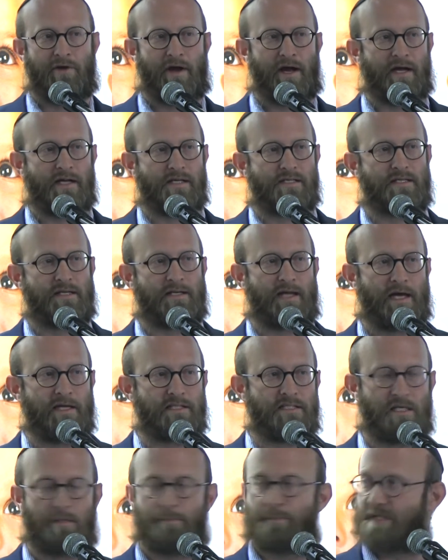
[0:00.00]
raised, and
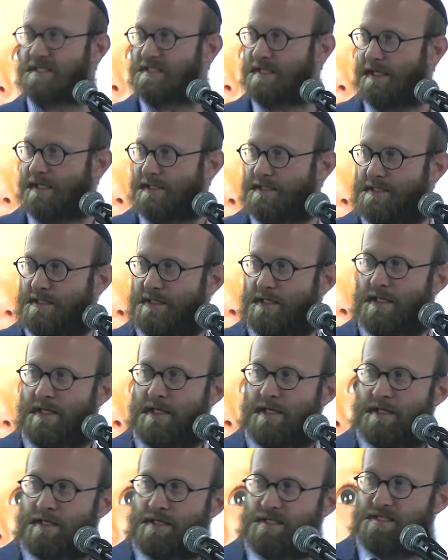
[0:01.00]
80%.
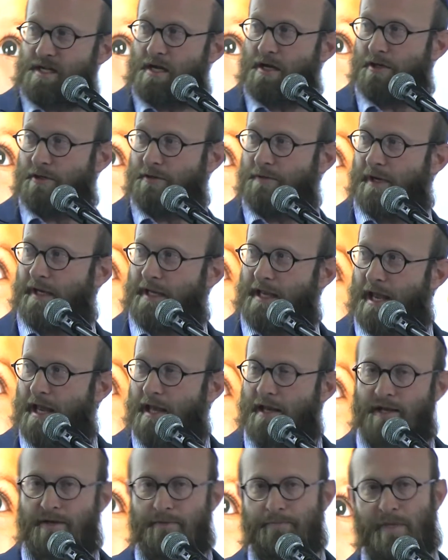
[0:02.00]
So,
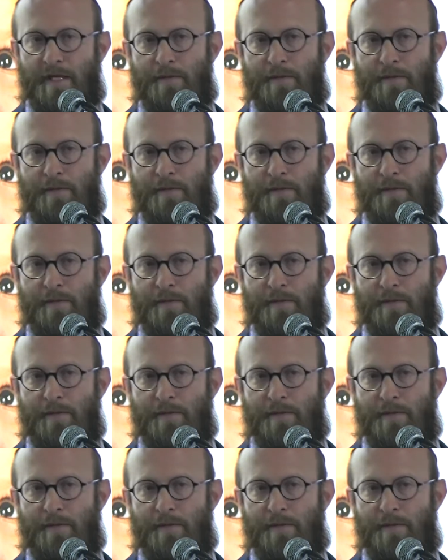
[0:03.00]
again,